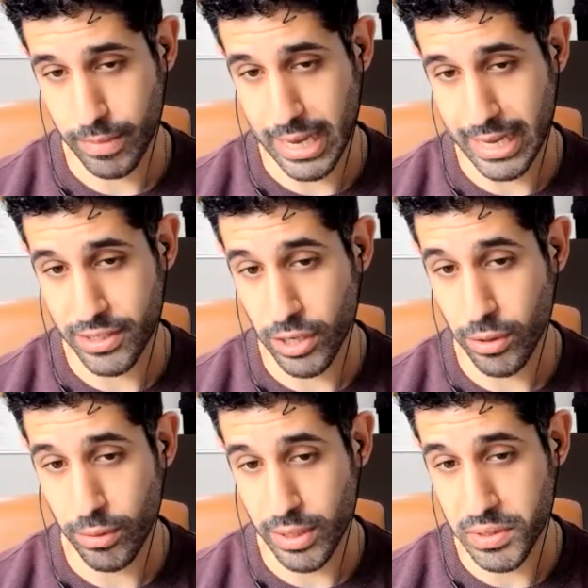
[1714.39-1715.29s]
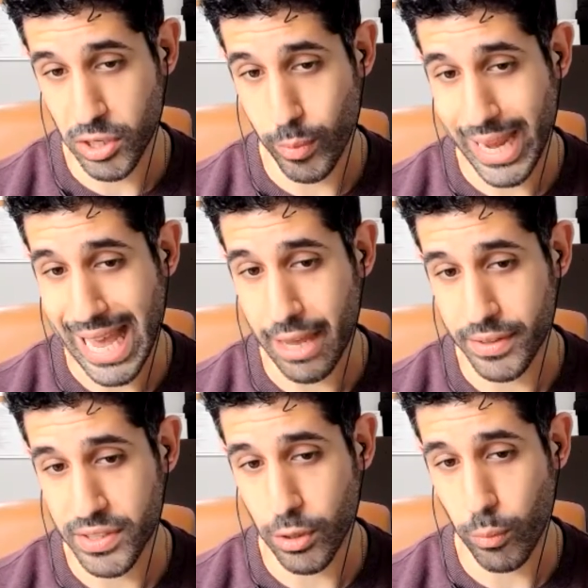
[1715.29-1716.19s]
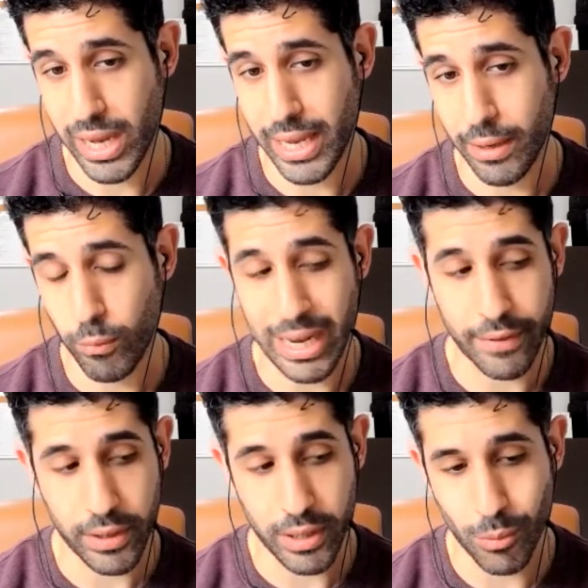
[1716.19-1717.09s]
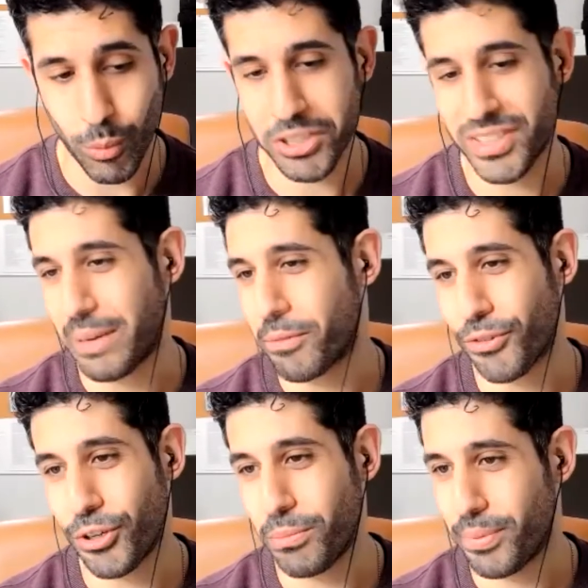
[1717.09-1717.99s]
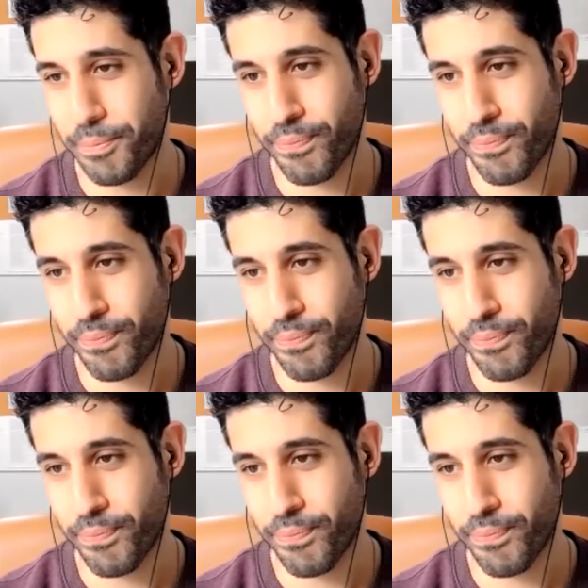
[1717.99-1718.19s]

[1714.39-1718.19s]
WhatsApp group.